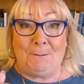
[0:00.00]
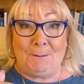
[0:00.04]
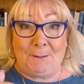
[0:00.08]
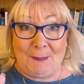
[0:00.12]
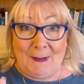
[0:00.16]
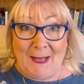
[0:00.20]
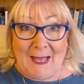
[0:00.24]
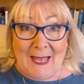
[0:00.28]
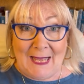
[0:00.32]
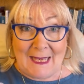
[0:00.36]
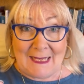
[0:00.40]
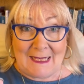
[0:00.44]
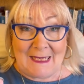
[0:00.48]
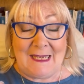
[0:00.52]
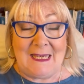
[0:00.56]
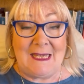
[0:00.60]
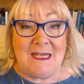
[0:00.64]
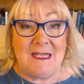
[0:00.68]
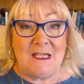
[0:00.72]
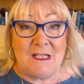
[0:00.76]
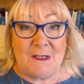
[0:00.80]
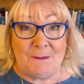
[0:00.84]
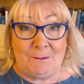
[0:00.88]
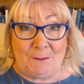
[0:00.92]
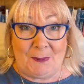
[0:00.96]
back
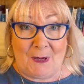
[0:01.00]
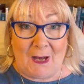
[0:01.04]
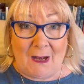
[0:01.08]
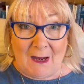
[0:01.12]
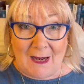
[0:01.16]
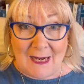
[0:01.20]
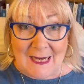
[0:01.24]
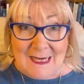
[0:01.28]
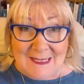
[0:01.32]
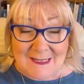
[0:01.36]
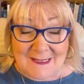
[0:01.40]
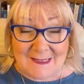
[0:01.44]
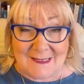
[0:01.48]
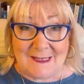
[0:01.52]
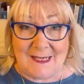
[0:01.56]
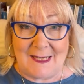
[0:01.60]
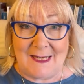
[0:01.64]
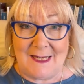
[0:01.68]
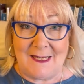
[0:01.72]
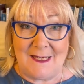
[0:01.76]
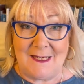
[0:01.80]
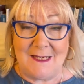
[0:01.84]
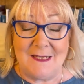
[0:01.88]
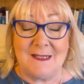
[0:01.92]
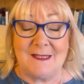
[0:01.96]
into
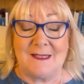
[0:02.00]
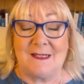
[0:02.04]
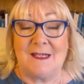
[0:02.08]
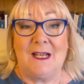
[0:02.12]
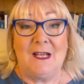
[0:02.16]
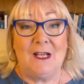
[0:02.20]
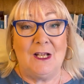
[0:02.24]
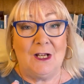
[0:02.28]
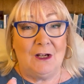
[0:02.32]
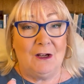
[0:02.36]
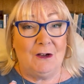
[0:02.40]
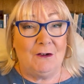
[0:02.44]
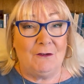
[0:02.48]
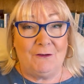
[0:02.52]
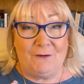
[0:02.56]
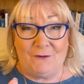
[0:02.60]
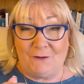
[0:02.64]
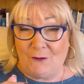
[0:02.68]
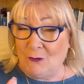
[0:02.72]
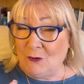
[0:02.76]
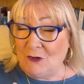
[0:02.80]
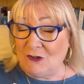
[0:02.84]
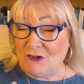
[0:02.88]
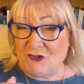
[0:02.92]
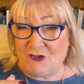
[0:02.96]
Pisces
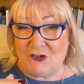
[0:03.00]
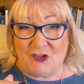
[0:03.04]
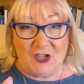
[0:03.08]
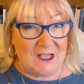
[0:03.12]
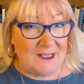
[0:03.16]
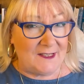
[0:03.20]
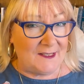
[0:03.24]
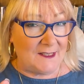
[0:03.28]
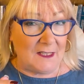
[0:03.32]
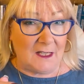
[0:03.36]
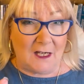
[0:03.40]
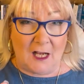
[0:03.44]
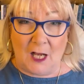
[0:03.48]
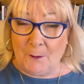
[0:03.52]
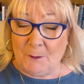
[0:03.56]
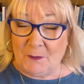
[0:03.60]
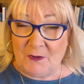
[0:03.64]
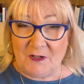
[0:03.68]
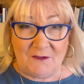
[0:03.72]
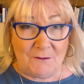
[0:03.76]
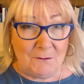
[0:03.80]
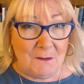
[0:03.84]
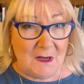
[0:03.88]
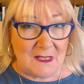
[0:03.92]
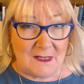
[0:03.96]
for just a
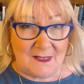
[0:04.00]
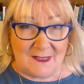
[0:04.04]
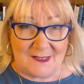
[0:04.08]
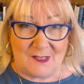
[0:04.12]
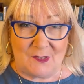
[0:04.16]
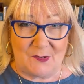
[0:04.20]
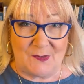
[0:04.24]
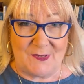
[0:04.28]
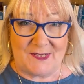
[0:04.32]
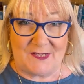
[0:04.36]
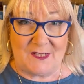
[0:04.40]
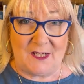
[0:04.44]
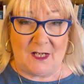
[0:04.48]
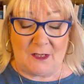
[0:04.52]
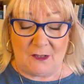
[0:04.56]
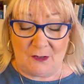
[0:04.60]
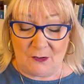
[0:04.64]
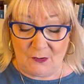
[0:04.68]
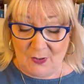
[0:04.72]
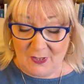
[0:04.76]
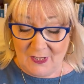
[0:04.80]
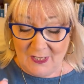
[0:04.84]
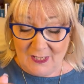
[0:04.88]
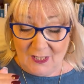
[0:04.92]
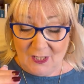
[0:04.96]
couple of months or
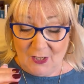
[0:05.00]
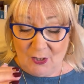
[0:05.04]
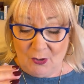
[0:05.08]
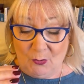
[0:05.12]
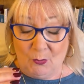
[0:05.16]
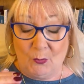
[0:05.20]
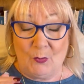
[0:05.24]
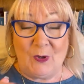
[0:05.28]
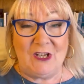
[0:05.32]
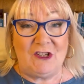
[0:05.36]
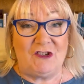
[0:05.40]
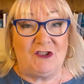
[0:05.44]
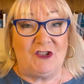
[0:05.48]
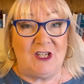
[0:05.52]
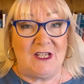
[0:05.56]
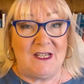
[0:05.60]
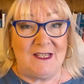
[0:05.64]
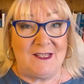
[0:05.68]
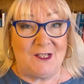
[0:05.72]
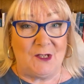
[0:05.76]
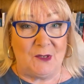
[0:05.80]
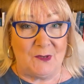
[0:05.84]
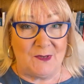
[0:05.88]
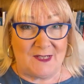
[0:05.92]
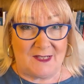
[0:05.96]
so, which
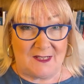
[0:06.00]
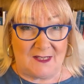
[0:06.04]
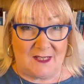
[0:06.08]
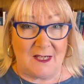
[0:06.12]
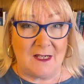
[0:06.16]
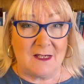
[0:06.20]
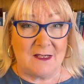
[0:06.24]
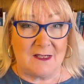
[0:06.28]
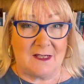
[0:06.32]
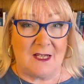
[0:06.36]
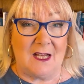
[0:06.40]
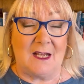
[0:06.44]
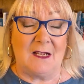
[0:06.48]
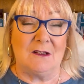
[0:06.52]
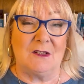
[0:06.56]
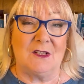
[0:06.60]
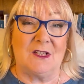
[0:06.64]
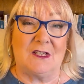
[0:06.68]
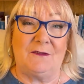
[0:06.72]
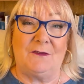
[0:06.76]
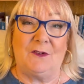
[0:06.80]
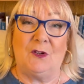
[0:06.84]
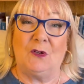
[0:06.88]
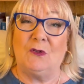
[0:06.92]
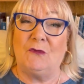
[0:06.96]
is your 6th
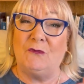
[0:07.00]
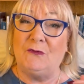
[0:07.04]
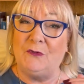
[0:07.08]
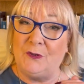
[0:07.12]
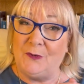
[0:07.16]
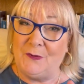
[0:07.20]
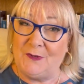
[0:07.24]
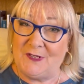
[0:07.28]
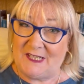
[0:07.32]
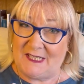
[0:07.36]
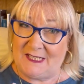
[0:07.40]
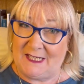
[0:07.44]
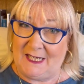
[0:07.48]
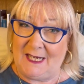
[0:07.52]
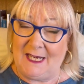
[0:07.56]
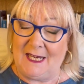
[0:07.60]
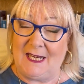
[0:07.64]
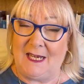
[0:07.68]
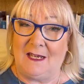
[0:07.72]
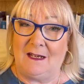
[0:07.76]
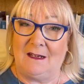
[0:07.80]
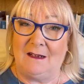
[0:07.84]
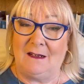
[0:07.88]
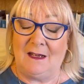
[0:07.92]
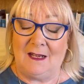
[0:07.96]
house of your
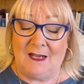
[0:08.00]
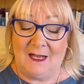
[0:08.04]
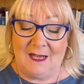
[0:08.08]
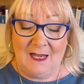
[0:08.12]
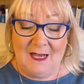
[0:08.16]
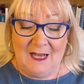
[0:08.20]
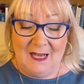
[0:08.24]
routine.